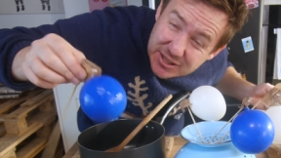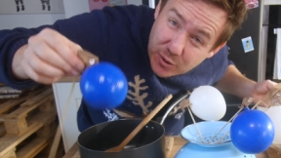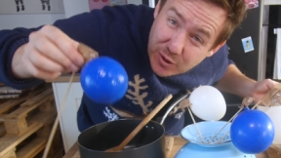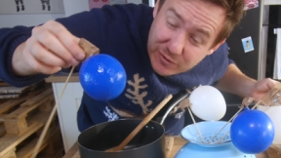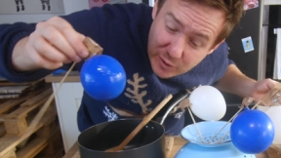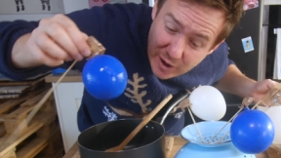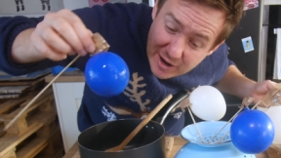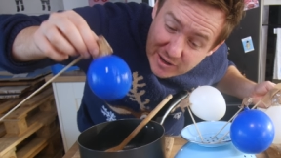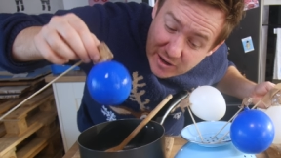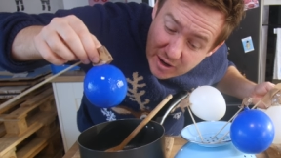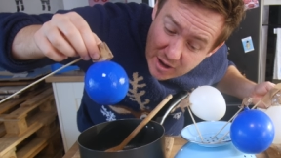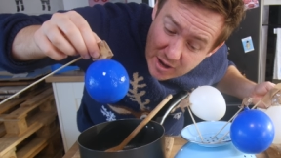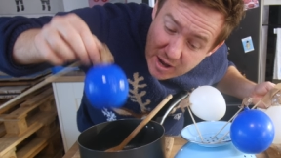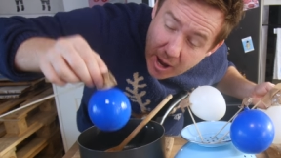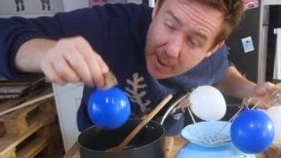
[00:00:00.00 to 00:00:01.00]
So if you had
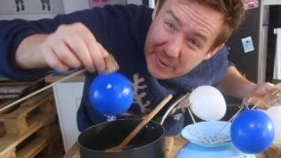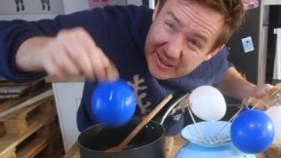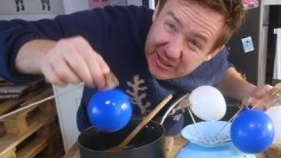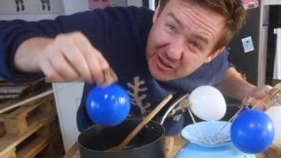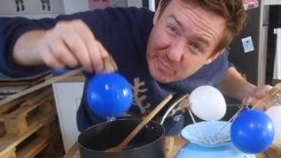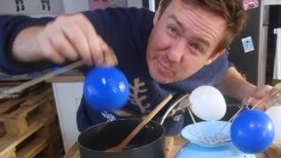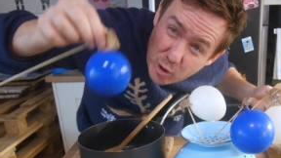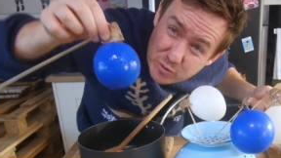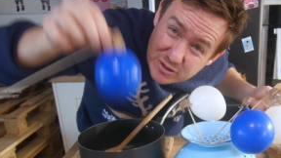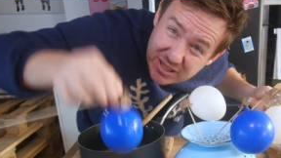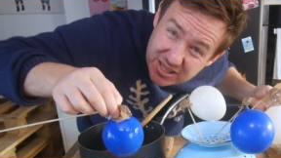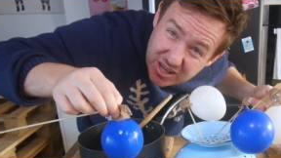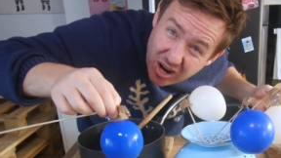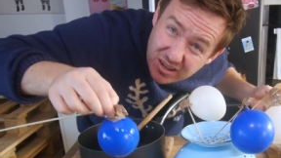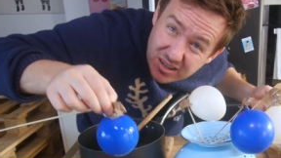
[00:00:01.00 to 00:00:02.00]
a, a big enough bowl to
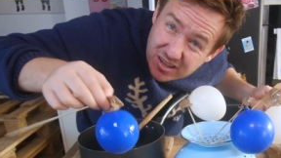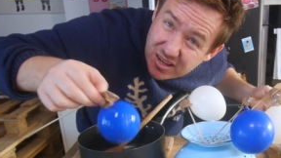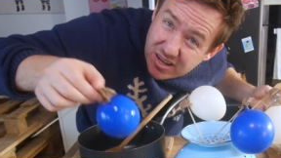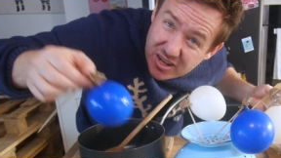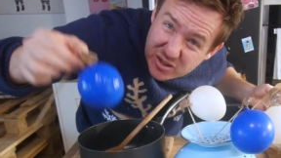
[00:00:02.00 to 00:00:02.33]
dunk,